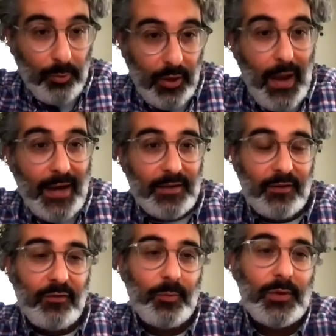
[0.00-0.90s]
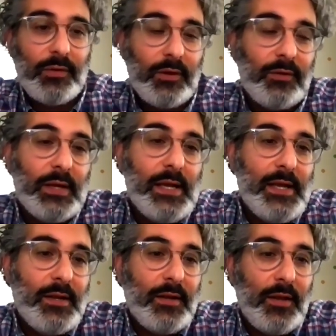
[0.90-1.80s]
more proactive, but that
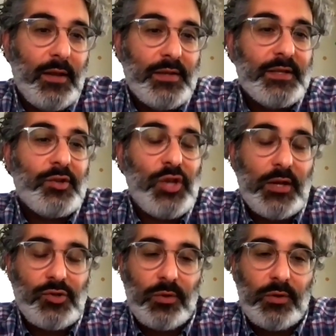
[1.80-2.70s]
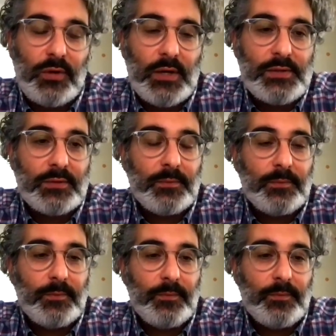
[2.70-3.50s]
is there change on the horizon?